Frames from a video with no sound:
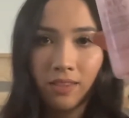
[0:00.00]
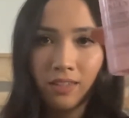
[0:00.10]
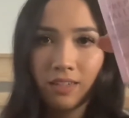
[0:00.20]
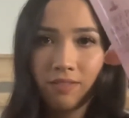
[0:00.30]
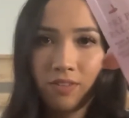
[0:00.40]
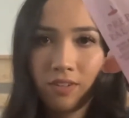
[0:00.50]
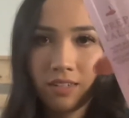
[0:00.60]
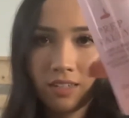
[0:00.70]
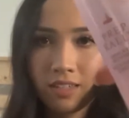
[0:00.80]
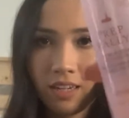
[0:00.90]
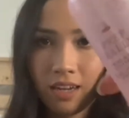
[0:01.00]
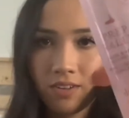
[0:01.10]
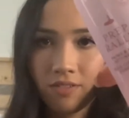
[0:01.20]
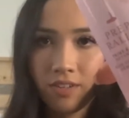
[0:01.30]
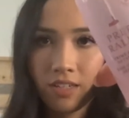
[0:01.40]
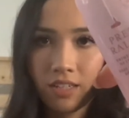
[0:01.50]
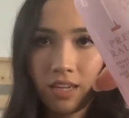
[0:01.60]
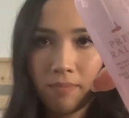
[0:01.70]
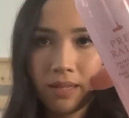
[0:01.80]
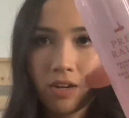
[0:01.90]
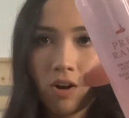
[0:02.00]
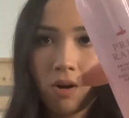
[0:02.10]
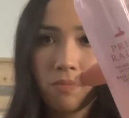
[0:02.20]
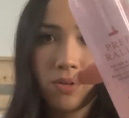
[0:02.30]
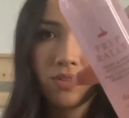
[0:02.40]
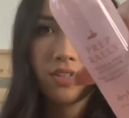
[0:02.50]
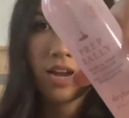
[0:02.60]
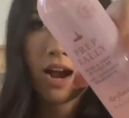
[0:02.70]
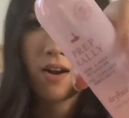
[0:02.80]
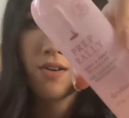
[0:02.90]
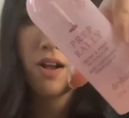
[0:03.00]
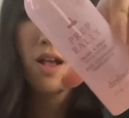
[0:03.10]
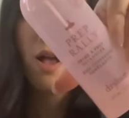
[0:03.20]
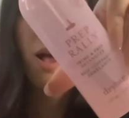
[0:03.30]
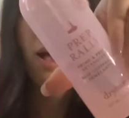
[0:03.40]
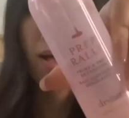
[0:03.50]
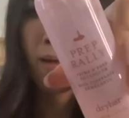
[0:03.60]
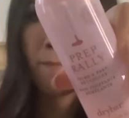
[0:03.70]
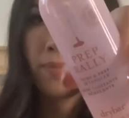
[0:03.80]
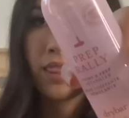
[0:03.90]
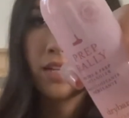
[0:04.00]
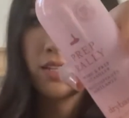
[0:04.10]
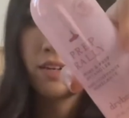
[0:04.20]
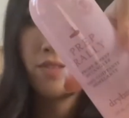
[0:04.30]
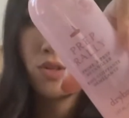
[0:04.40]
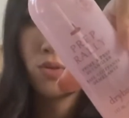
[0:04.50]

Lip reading: if you can see, I don't know if you can see, I'm like almost out. But this stuff is